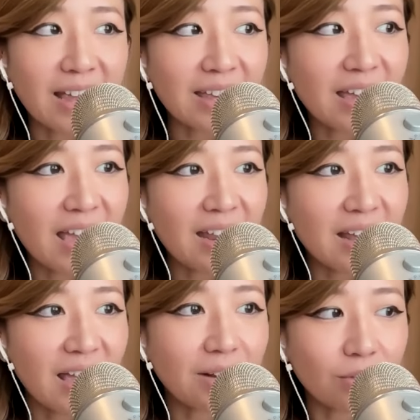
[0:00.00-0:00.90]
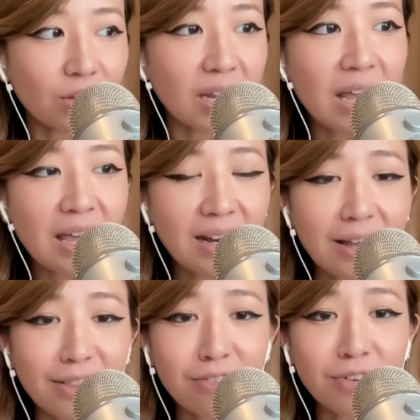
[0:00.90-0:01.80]
I can't handle it. And
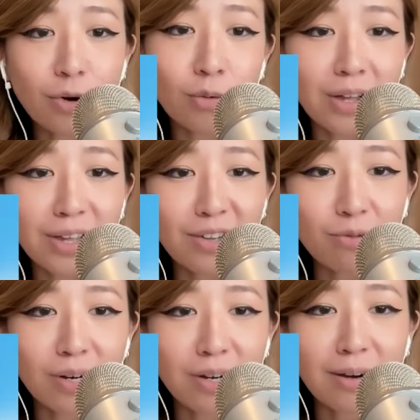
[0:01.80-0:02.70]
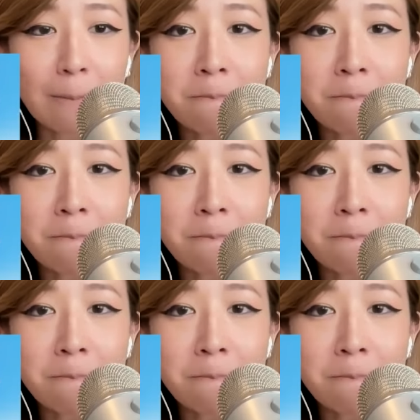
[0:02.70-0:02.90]
I live in Hawaii where